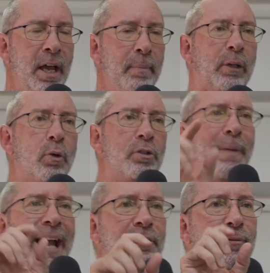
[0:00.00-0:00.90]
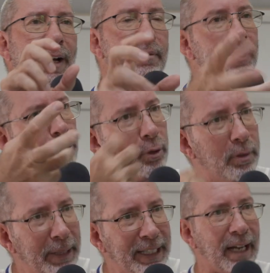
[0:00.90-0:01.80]
Because man's favor
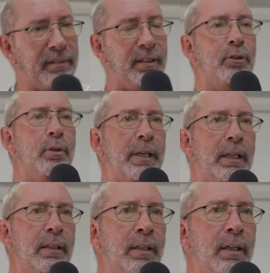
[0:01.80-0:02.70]
shouldn't mean nothing to me.